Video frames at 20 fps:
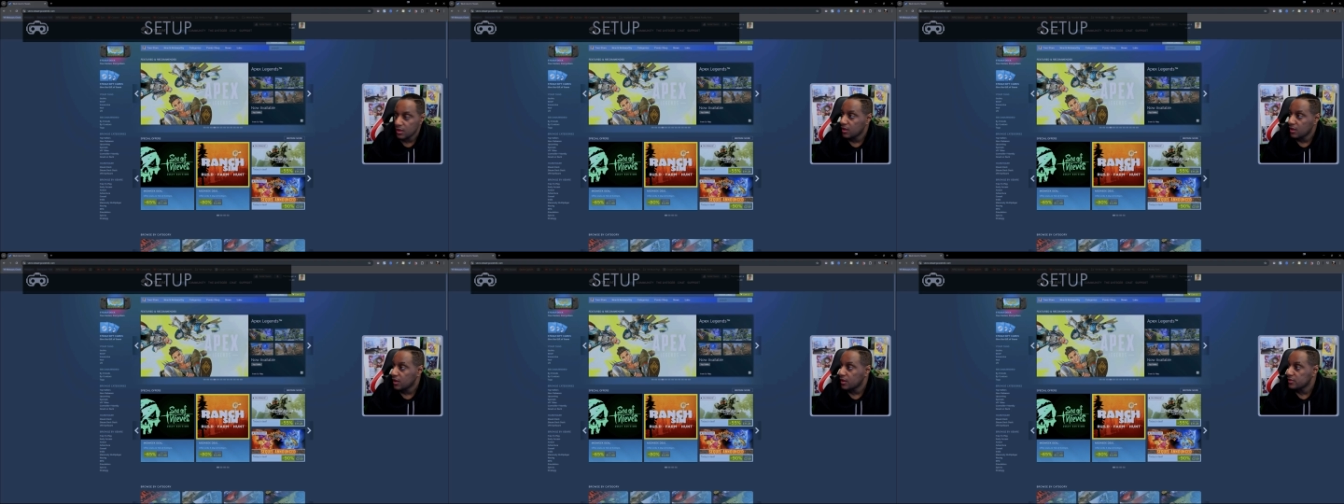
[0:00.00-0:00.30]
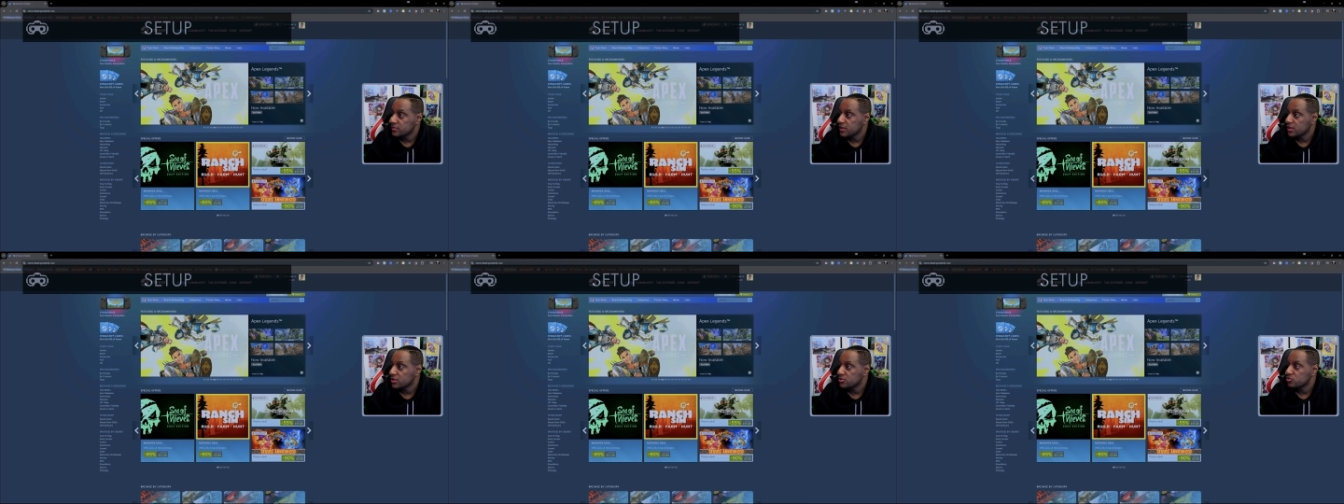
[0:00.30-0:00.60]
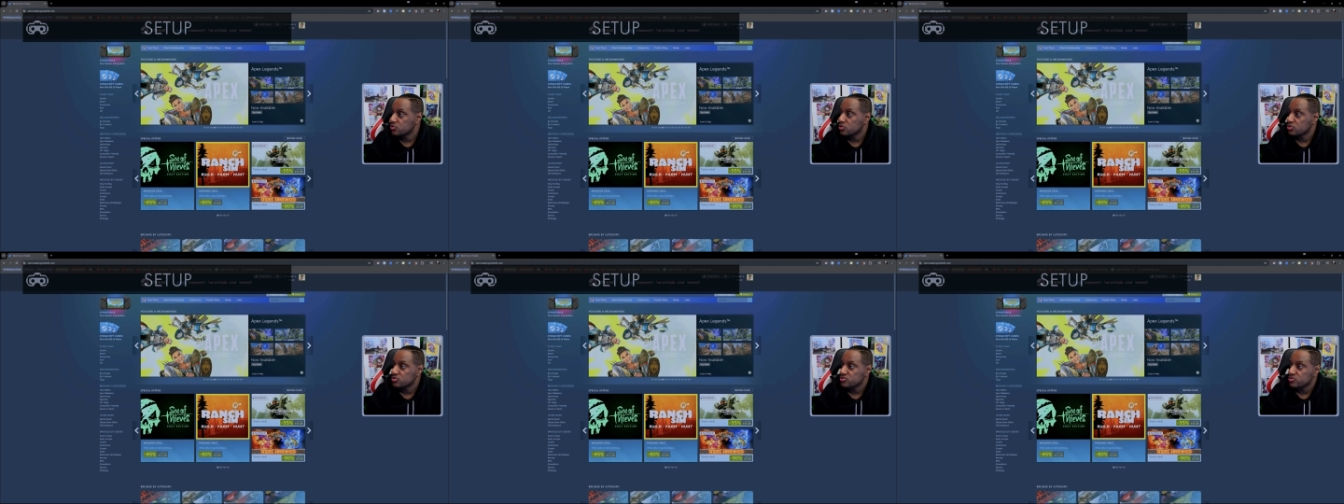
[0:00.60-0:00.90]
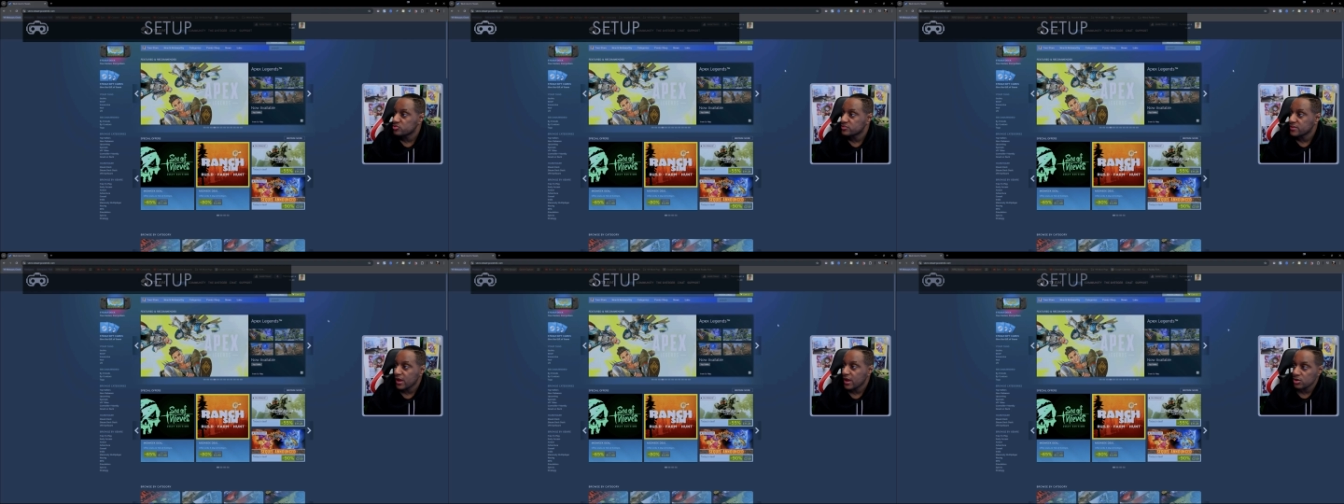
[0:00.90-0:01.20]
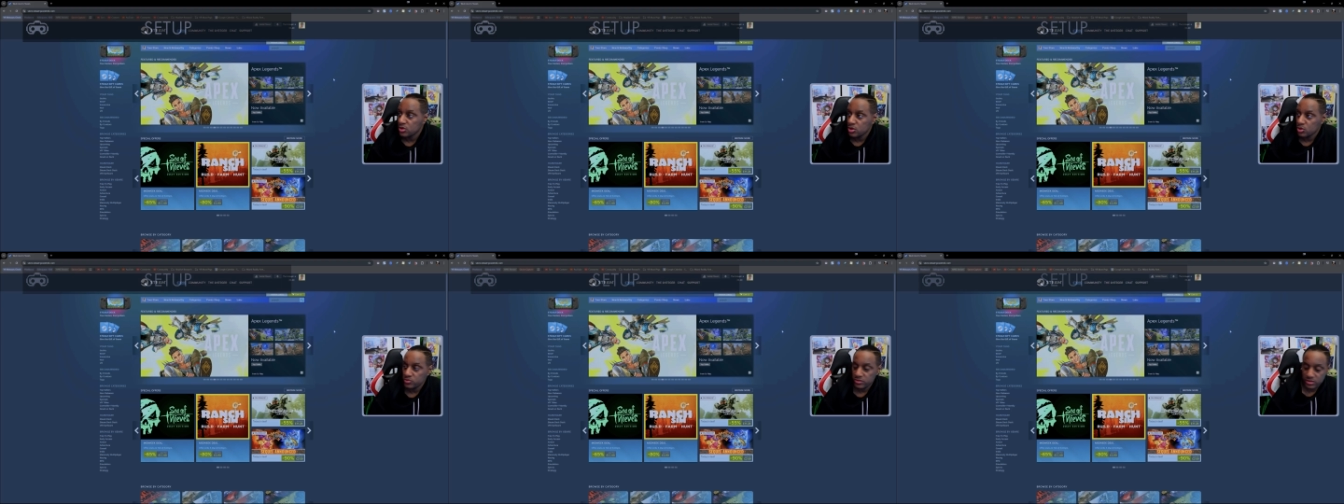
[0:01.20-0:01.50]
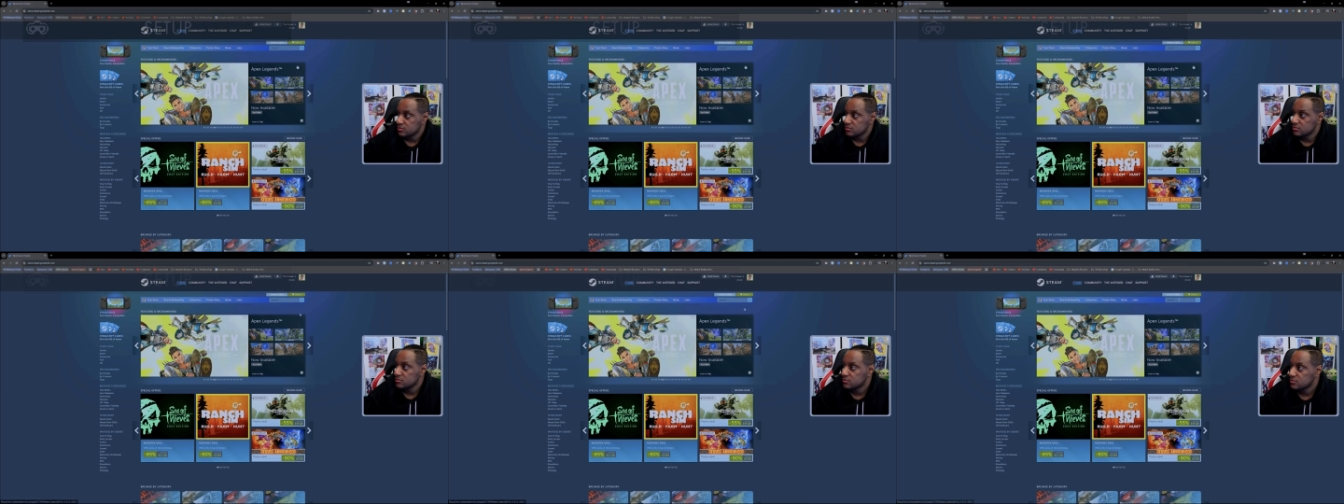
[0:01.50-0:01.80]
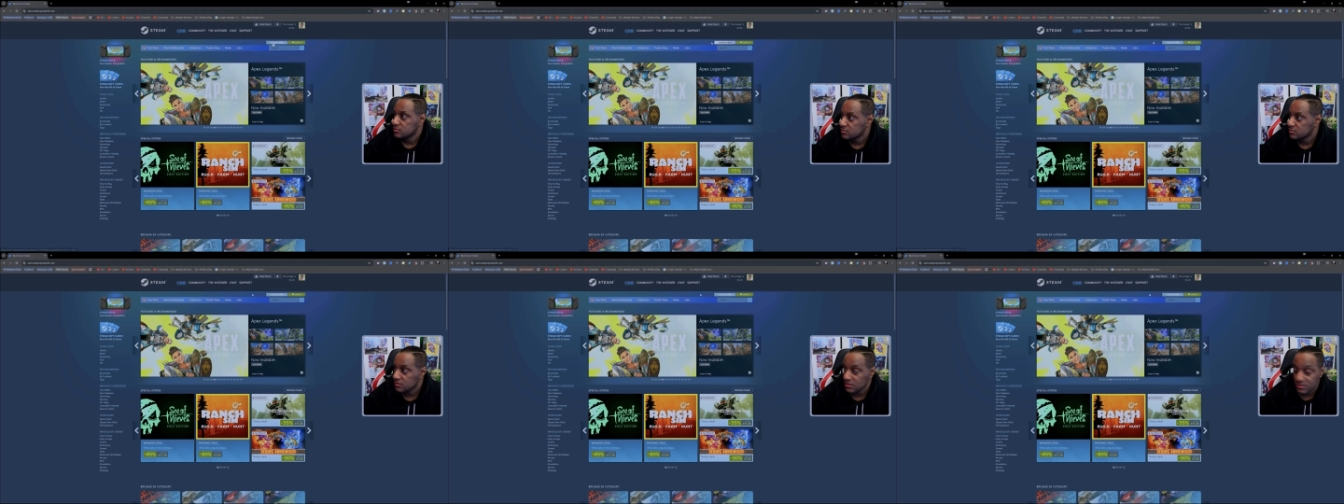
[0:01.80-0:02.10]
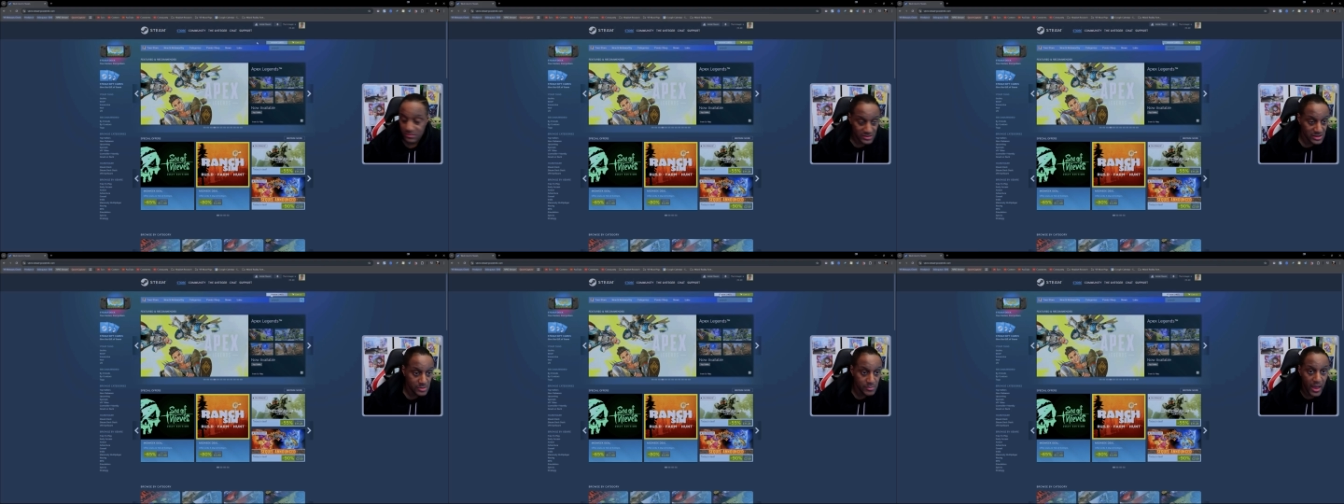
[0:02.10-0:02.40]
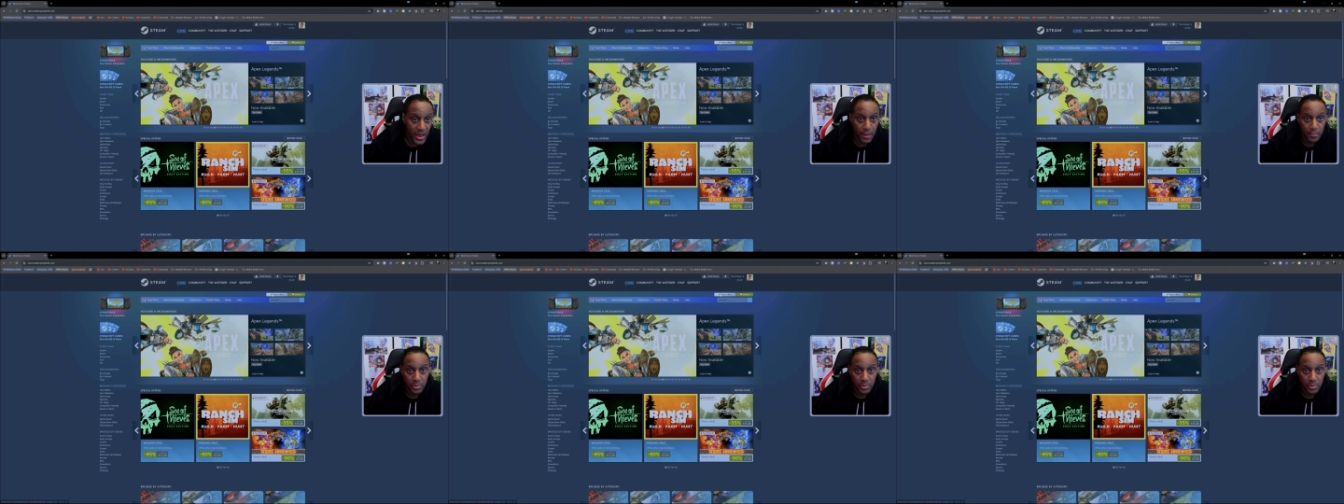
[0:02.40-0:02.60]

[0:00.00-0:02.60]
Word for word: and then you're going to download the Steam app.